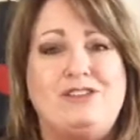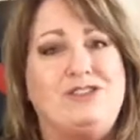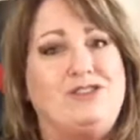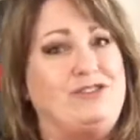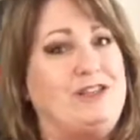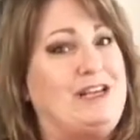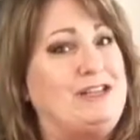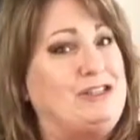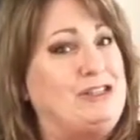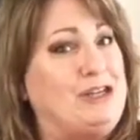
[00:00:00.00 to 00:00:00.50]

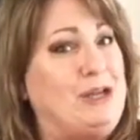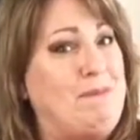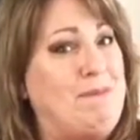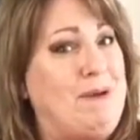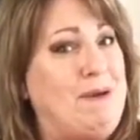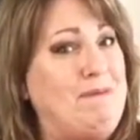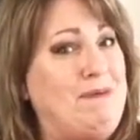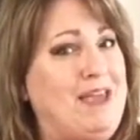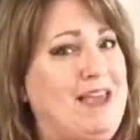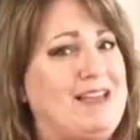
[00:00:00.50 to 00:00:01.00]
actually
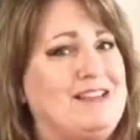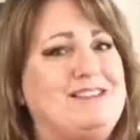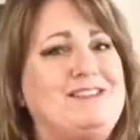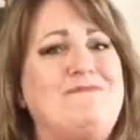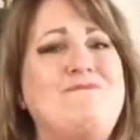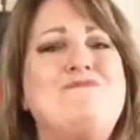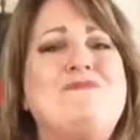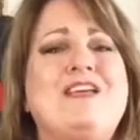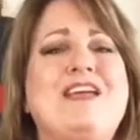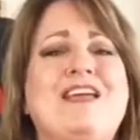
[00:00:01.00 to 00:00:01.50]
pumpkin,
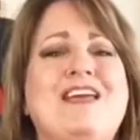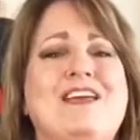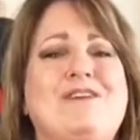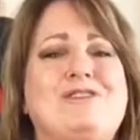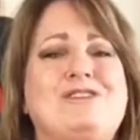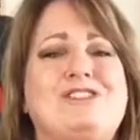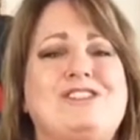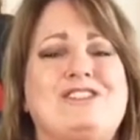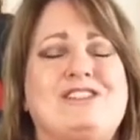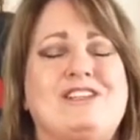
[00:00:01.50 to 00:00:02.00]
which
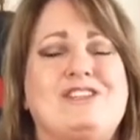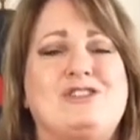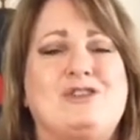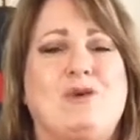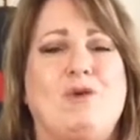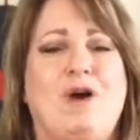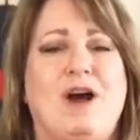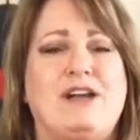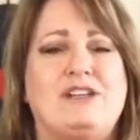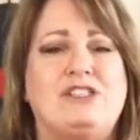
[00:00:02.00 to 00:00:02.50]
is a
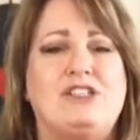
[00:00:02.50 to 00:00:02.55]
squash.